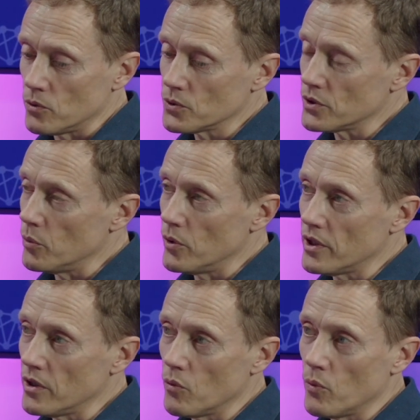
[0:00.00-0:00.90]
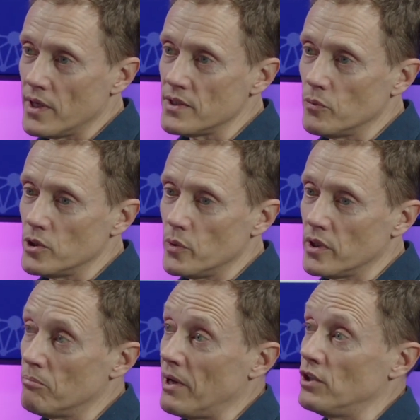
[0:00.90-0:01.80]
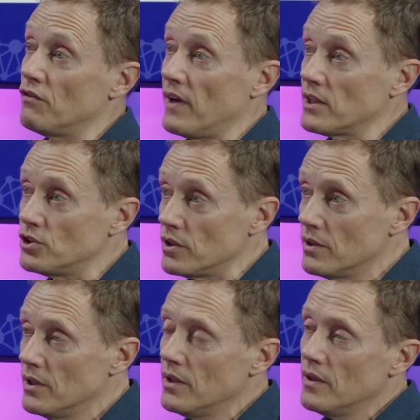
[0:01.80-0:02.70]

are also working on ways in which we can manufacture